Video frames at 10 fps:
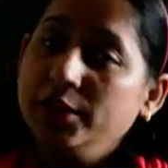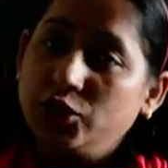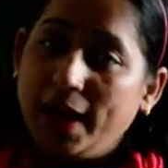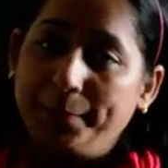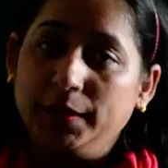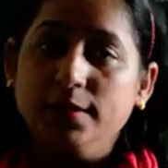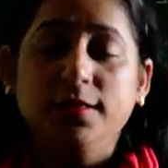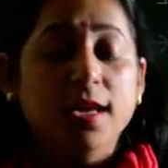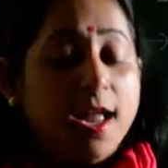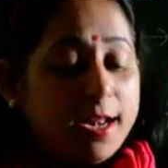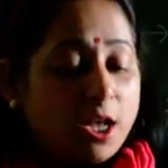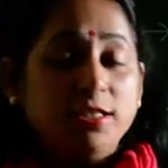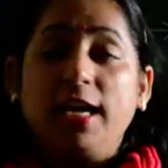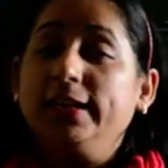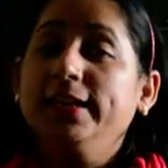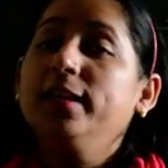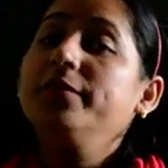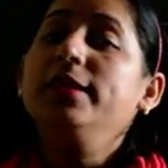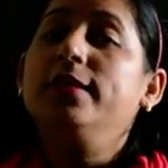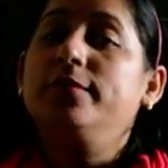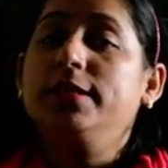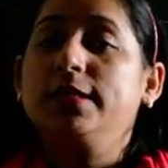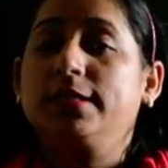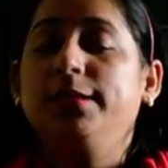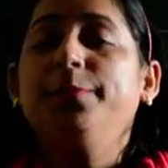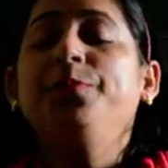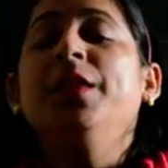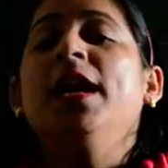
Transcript: chapters. Now starting up with nervous system.